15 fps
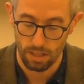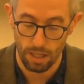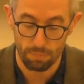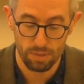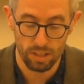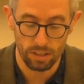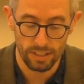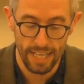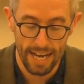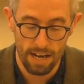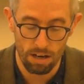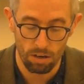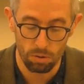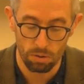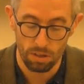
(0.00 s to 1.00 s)
Up till
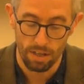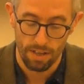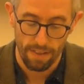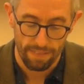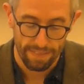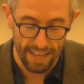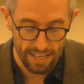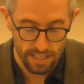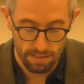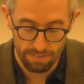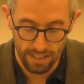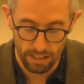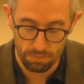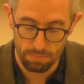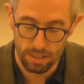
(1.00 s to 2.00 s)
now, that
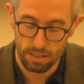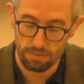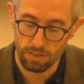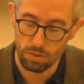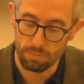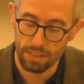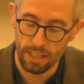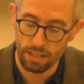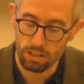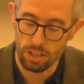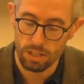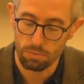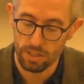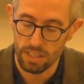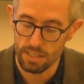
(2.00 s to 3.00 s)
development of human
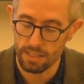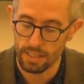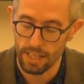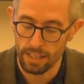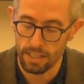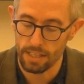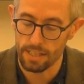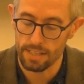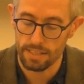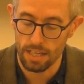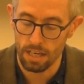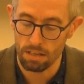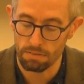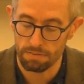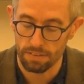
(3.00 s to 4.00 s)
energy, which is an end in
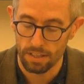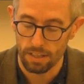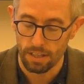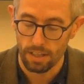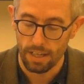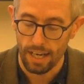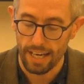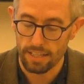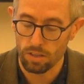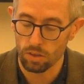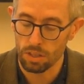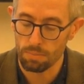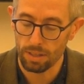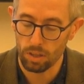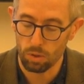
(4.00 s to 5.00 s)
itself, has
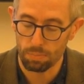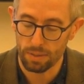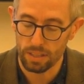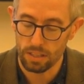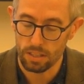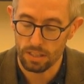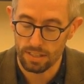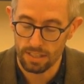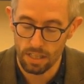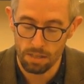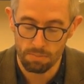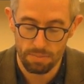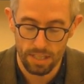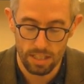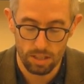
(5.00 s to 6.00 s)
only been open to
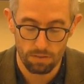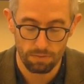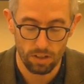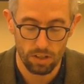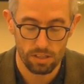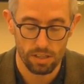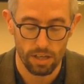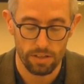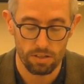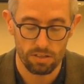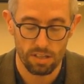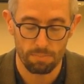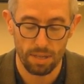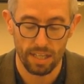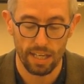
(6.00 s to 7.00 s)
some insofar as
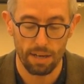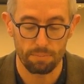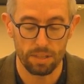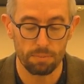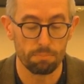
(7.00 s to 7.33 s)
others have been kept